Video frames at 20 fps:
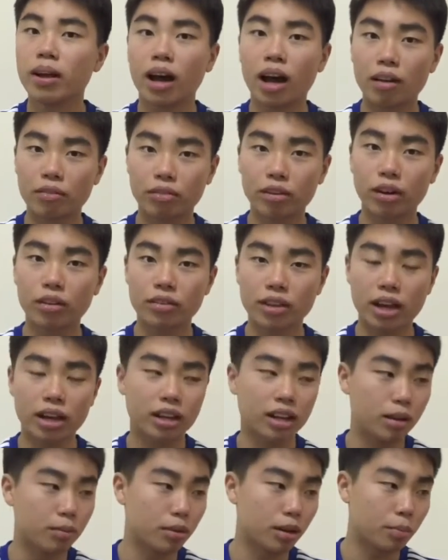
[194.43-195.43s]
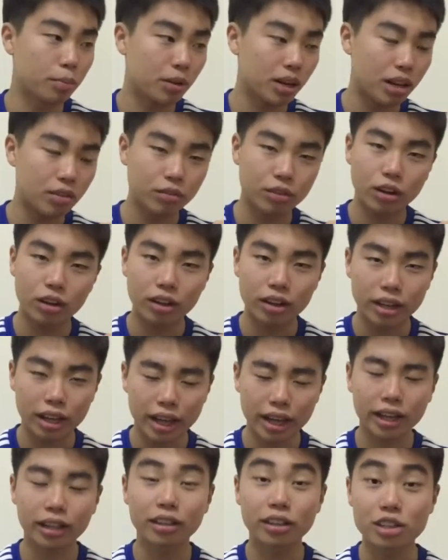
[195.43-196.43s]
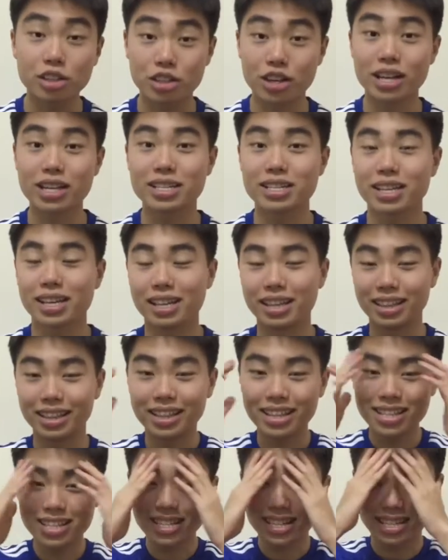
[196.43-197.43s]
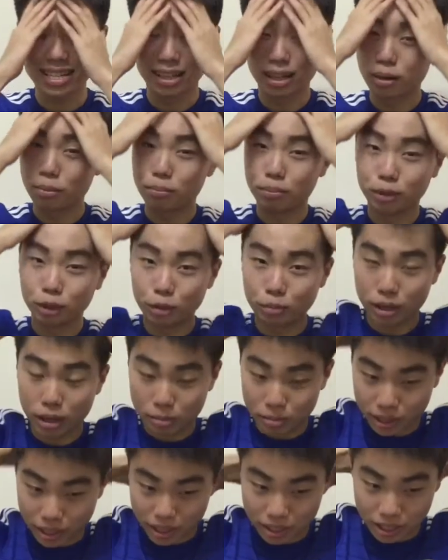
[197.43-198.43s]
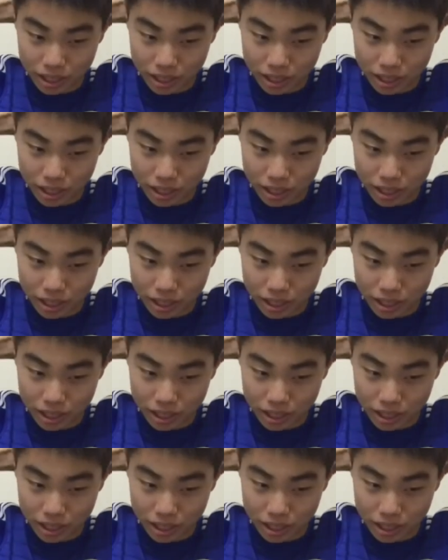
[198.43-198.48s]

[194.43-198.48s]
I've got that coming up, and I've got an English essay, and this is gonna blow my mind.